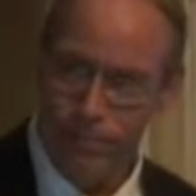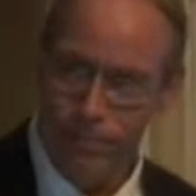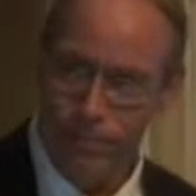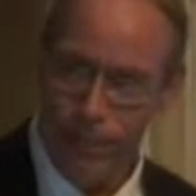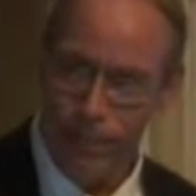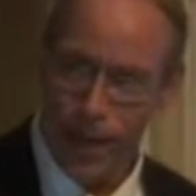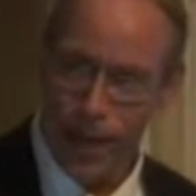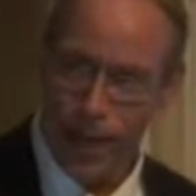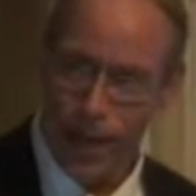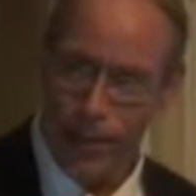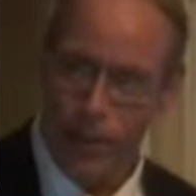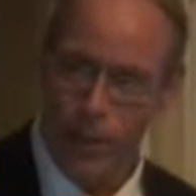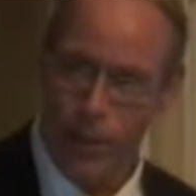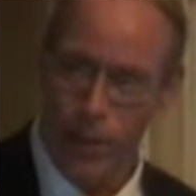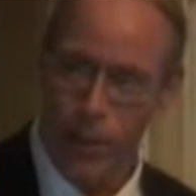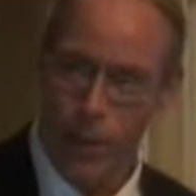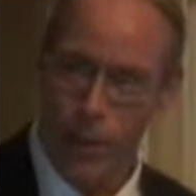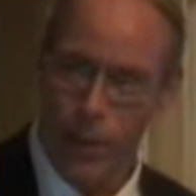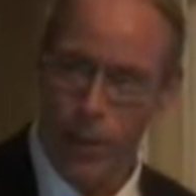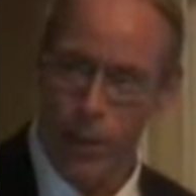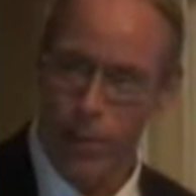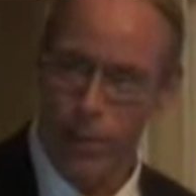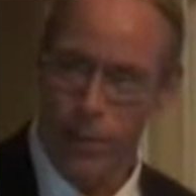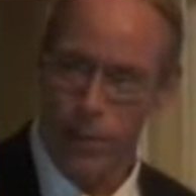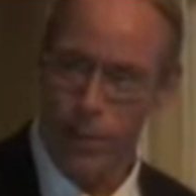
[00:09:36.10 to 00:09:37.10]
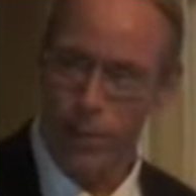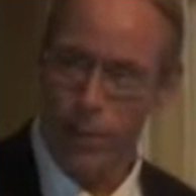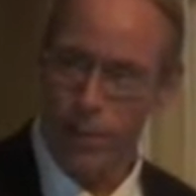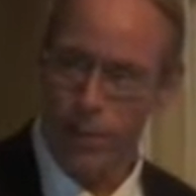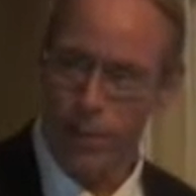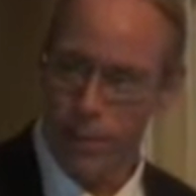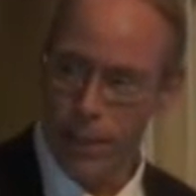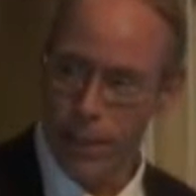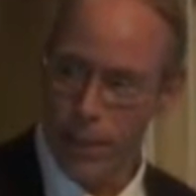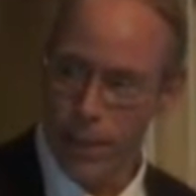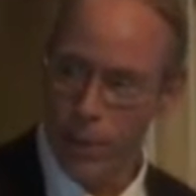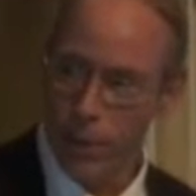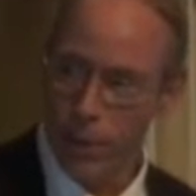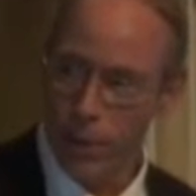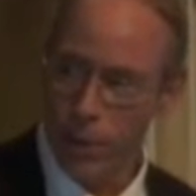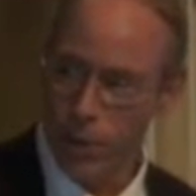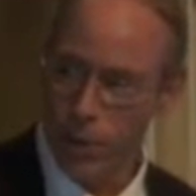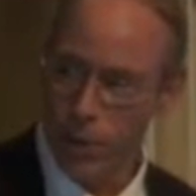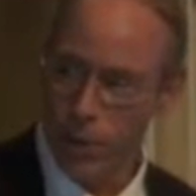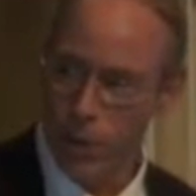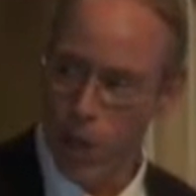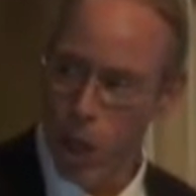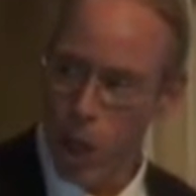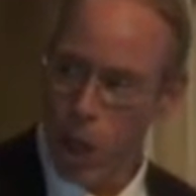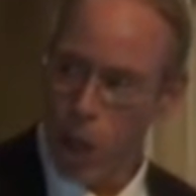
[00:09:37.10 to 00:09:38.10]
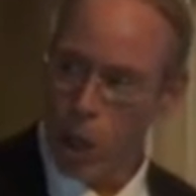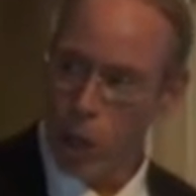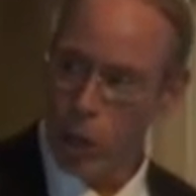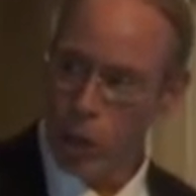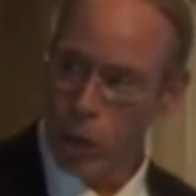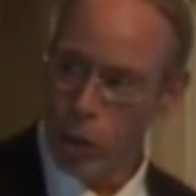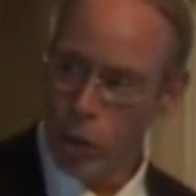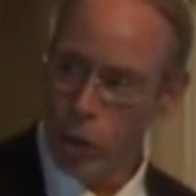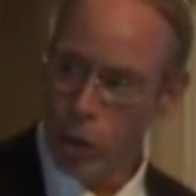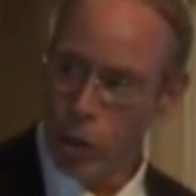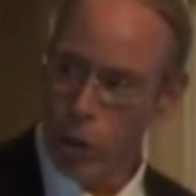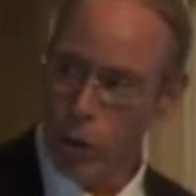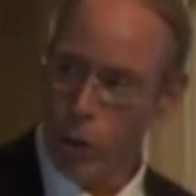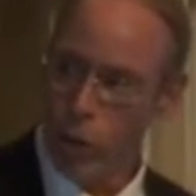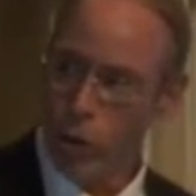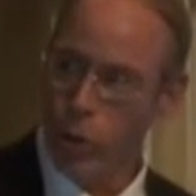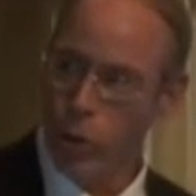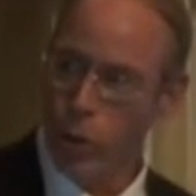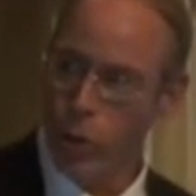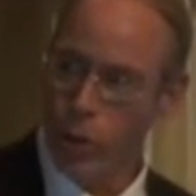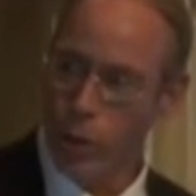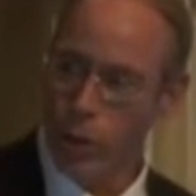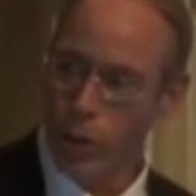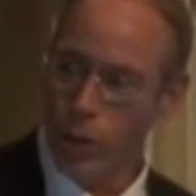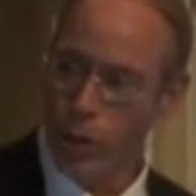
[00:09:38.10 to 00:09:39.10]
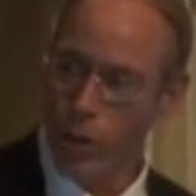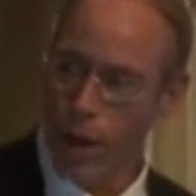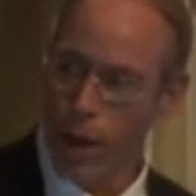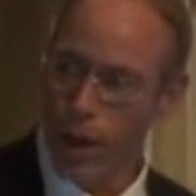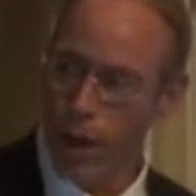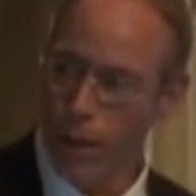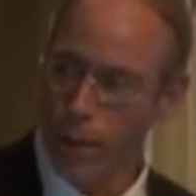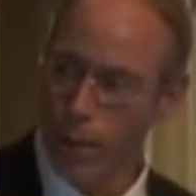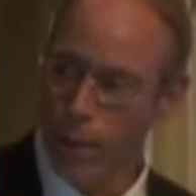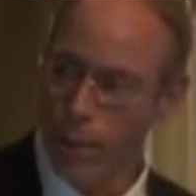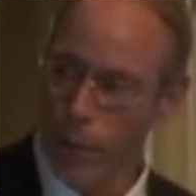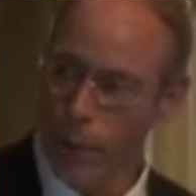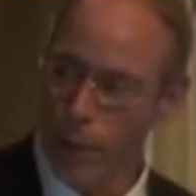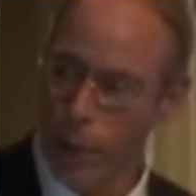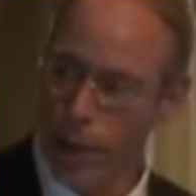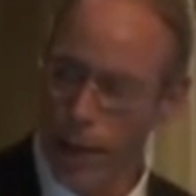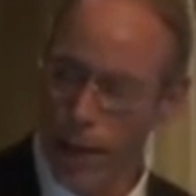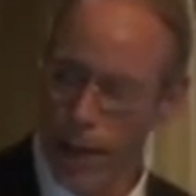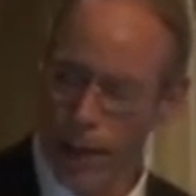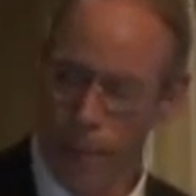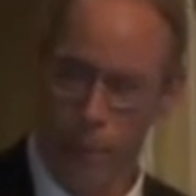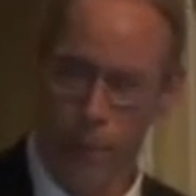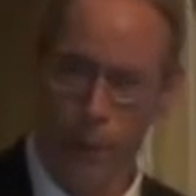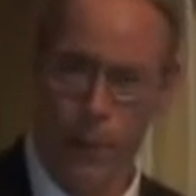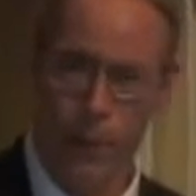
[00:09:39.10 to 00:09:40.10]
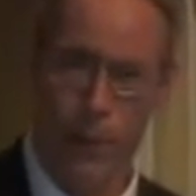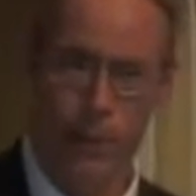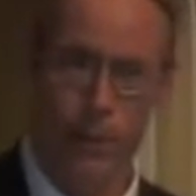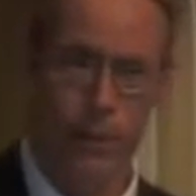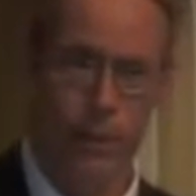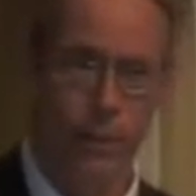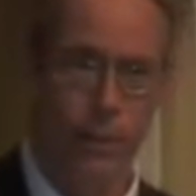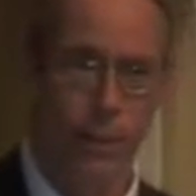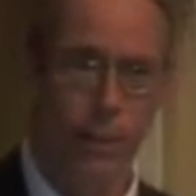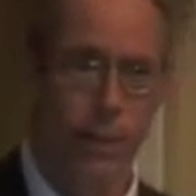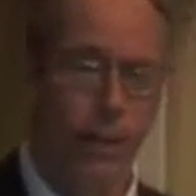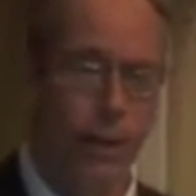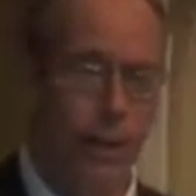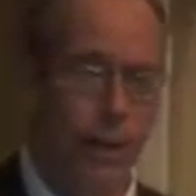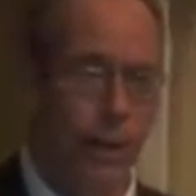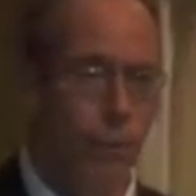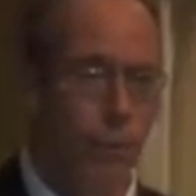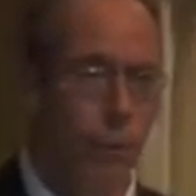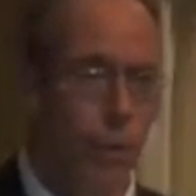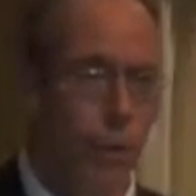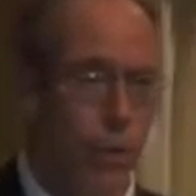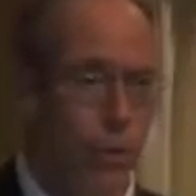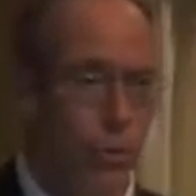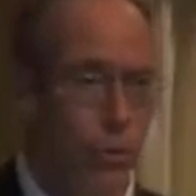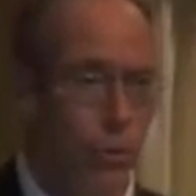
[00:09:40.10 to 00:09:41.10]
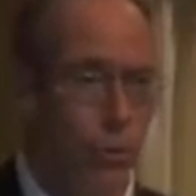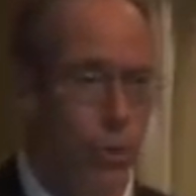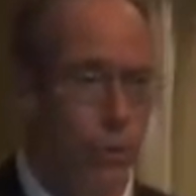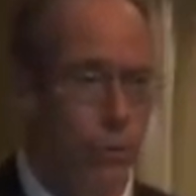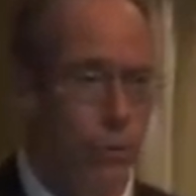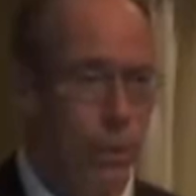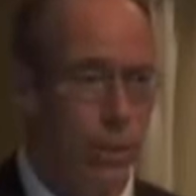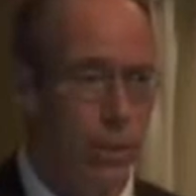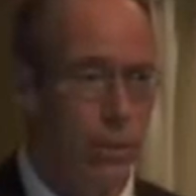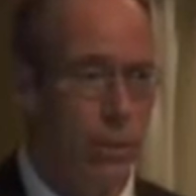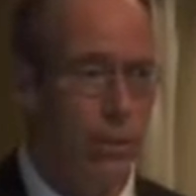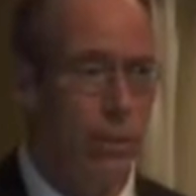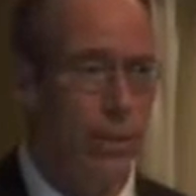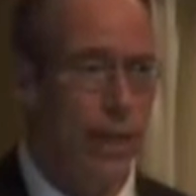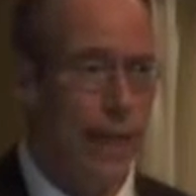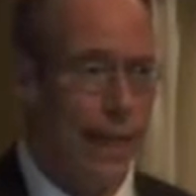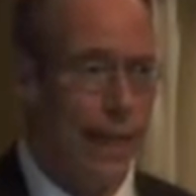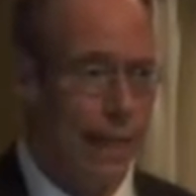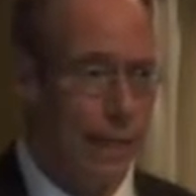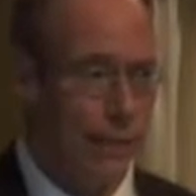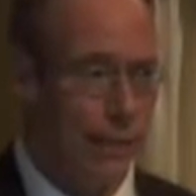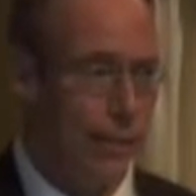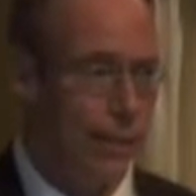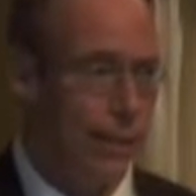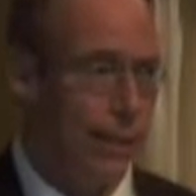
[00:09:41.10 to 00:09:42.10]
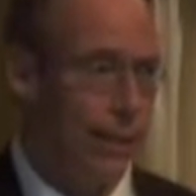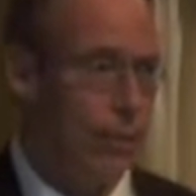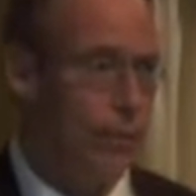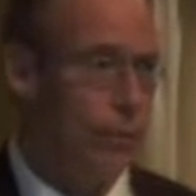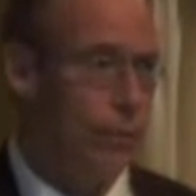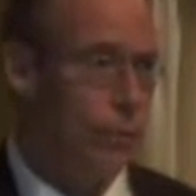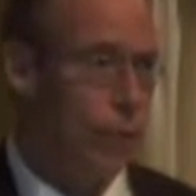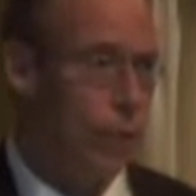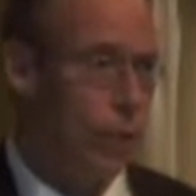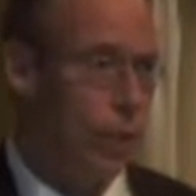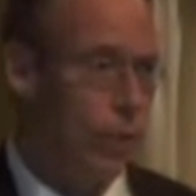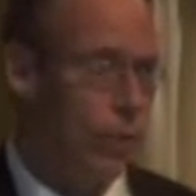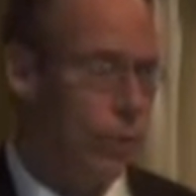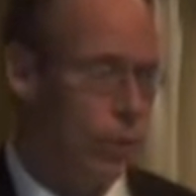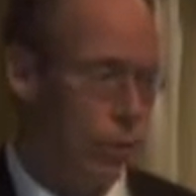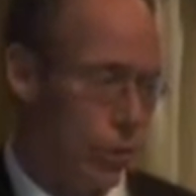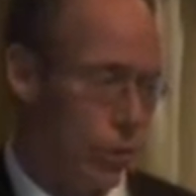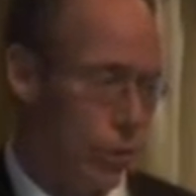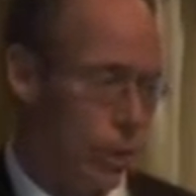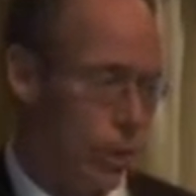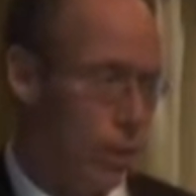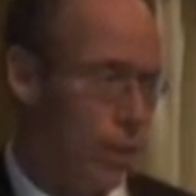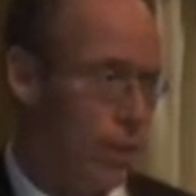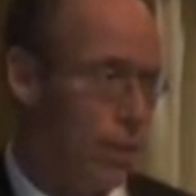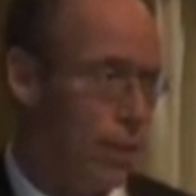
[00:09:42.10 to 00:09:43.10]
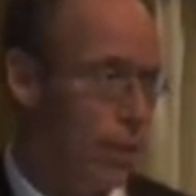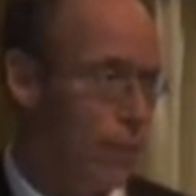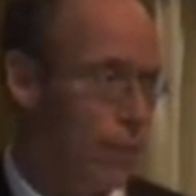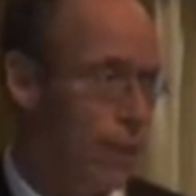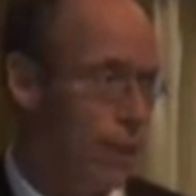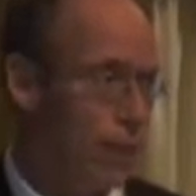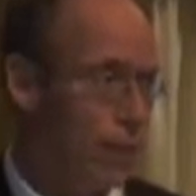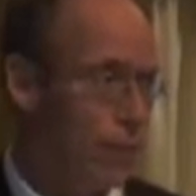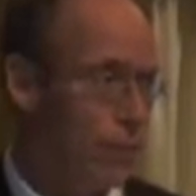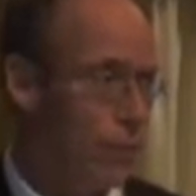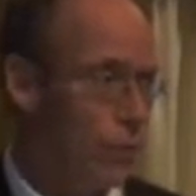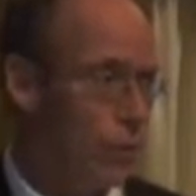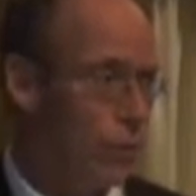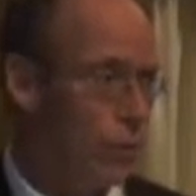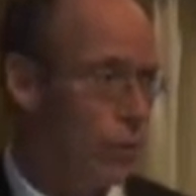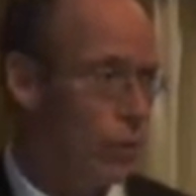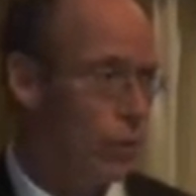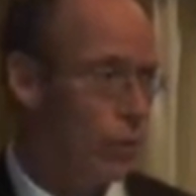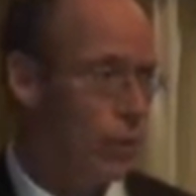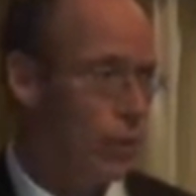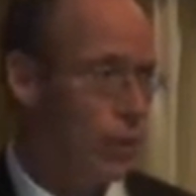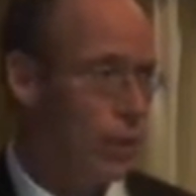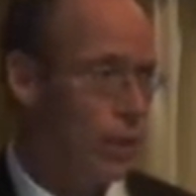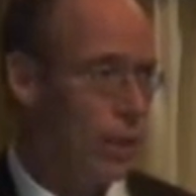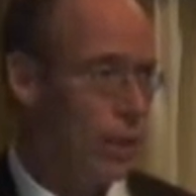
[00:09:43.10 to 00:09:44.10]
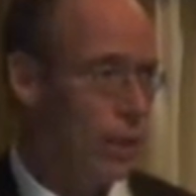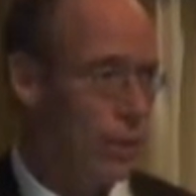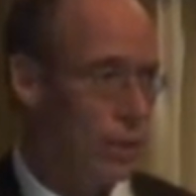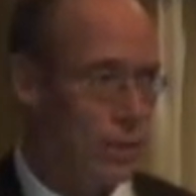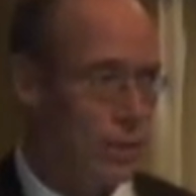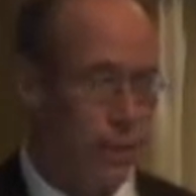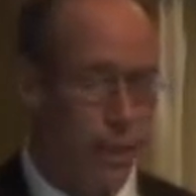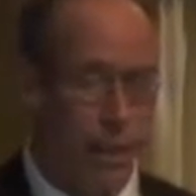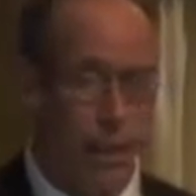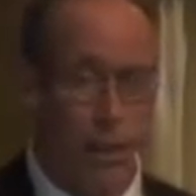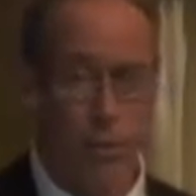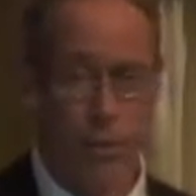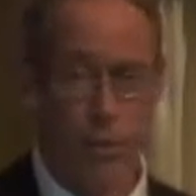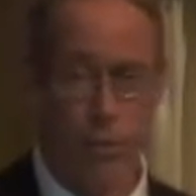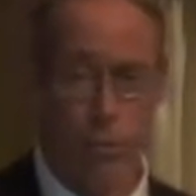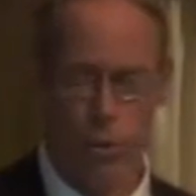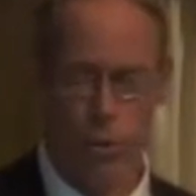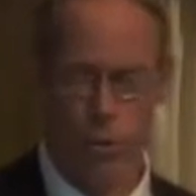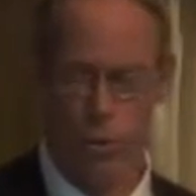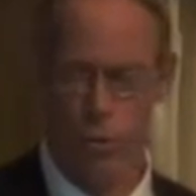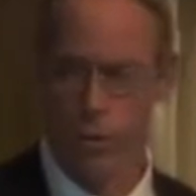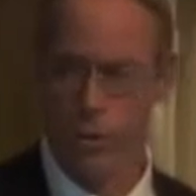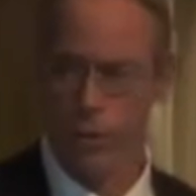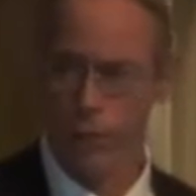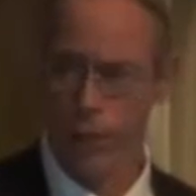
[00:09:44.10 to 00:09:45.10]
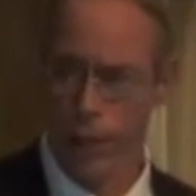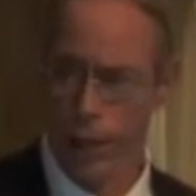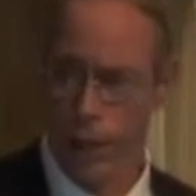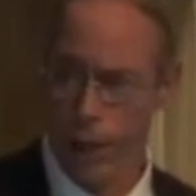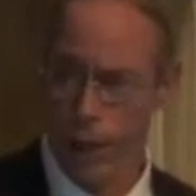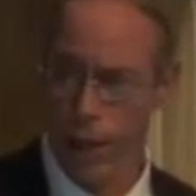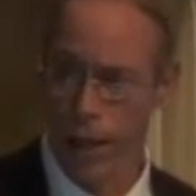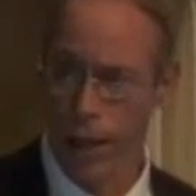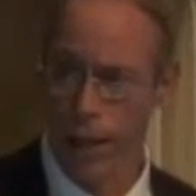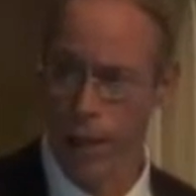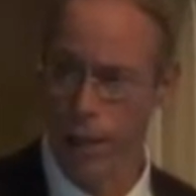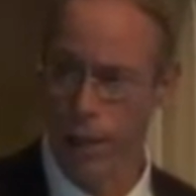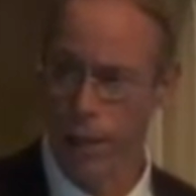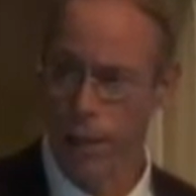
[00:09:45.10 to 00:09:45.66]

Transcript: That's why they didn't tell you. You would not have put up with criminal and illegal secrecy that has resulted in the state of the world today.